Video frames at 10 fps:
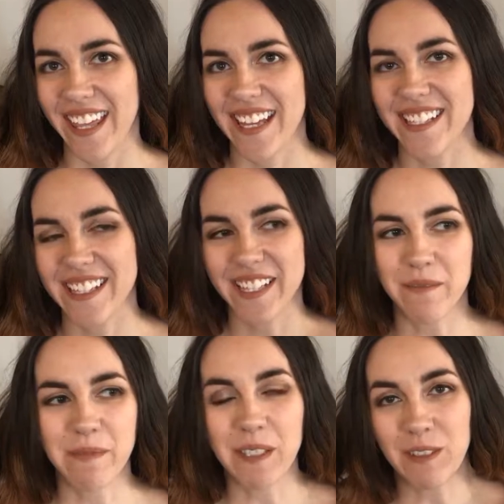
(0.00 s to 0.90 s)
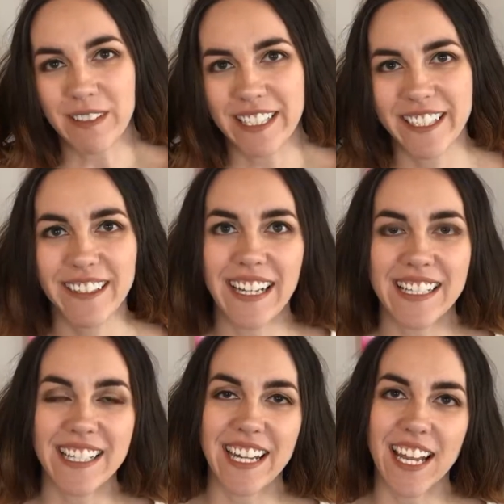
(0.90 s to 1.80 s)
Hey guys, Sinful here,
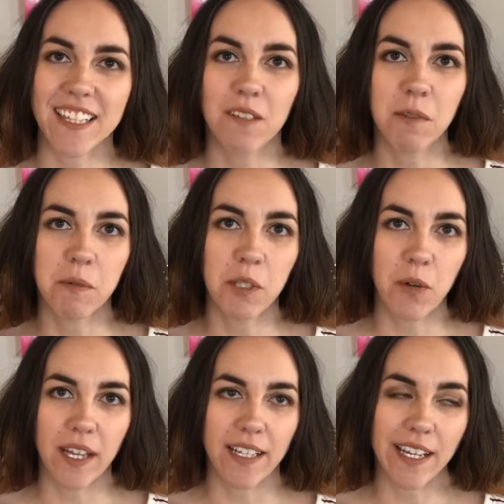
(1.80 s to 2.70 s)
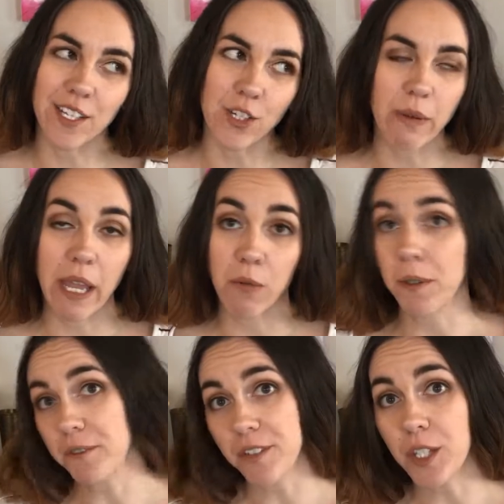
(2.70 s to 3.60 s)
and today I thought we would go ahead and do a
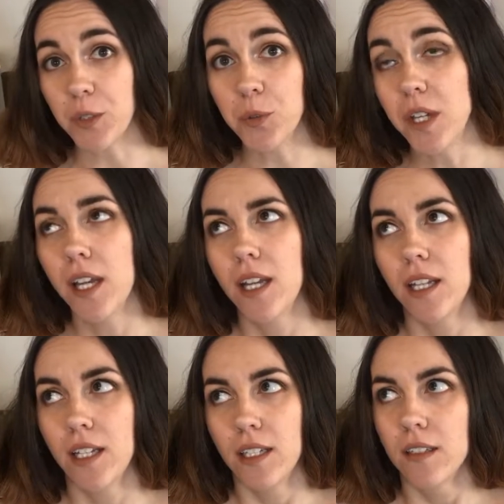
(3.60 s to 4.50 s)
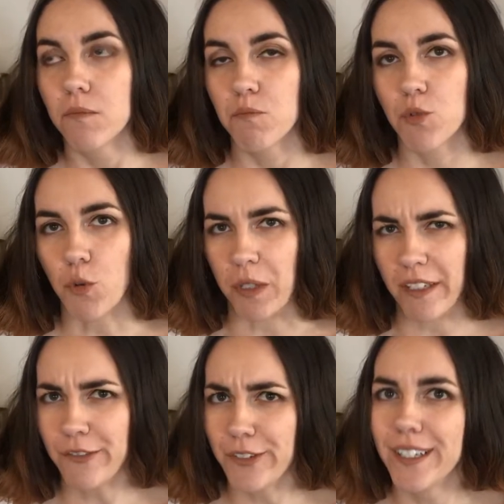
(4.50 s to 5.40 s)
review, sort
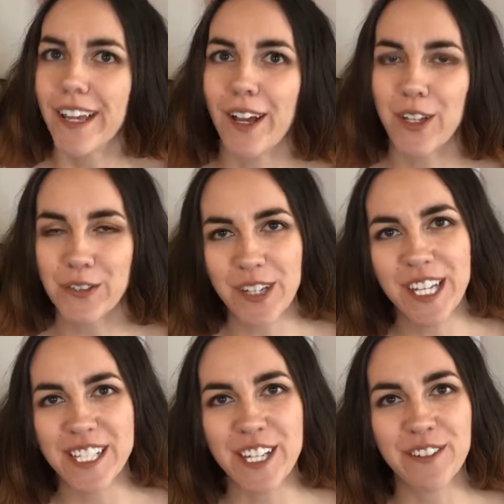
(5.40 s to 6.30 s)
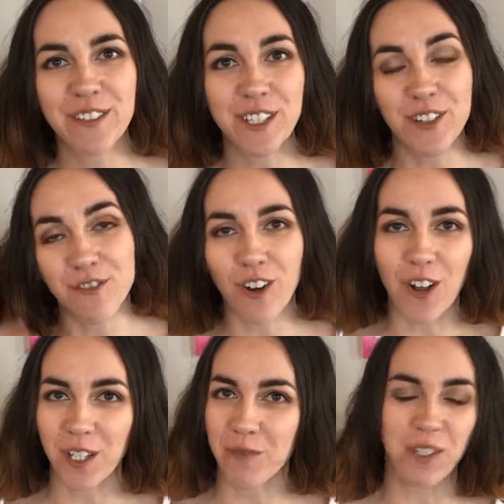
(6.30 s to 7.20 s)
of different
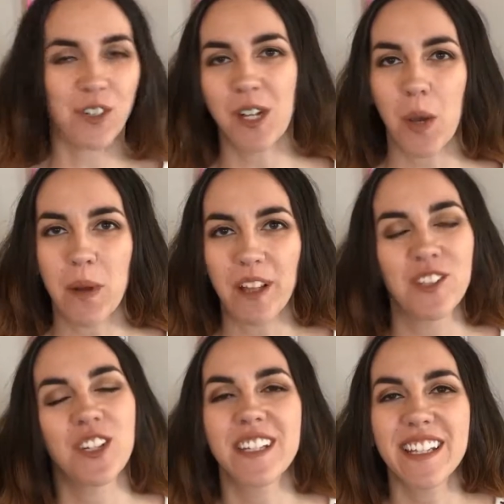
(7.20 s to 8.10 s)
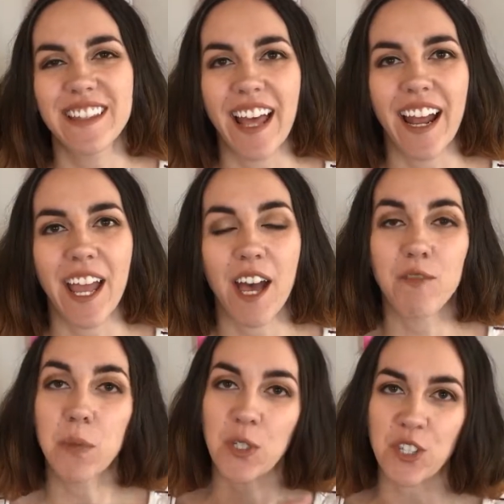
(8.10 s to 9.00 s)
fall and winter nail polishes that I
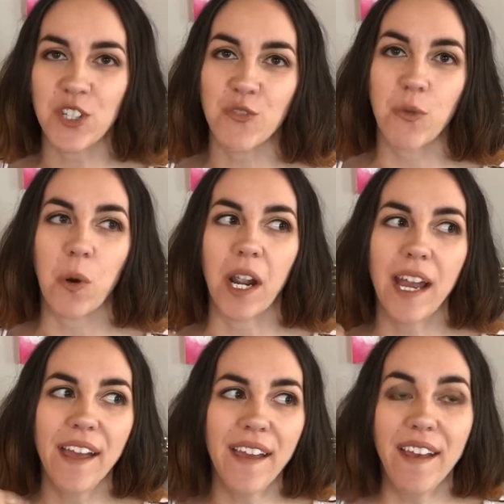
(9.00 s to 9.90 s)
have purchased for